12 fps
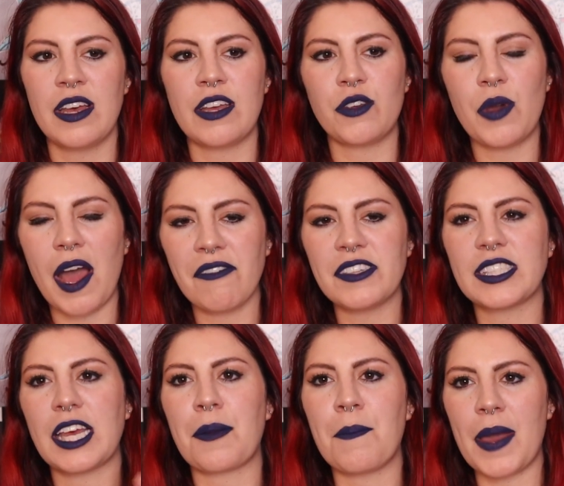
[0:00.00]
You have this
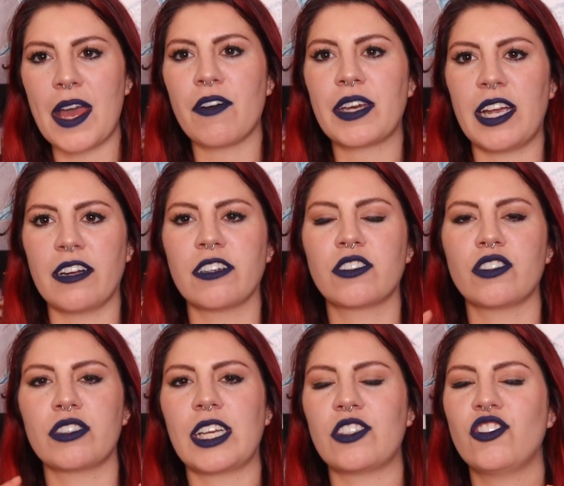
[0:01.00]
like male
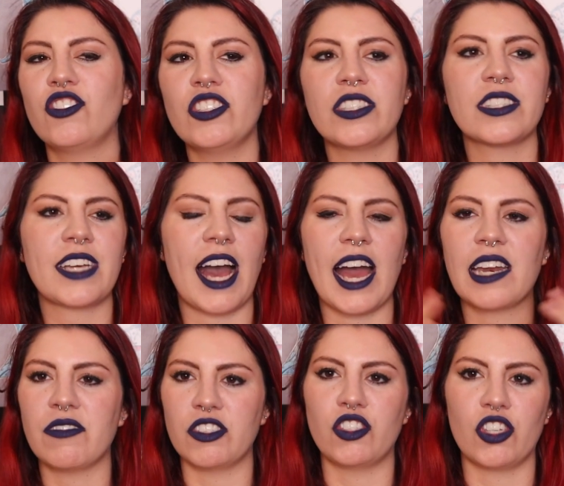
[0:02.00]
character that's just
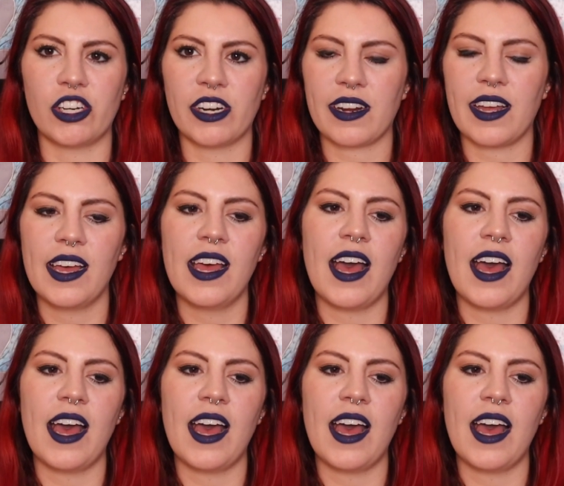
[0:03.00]
kind of a jerk.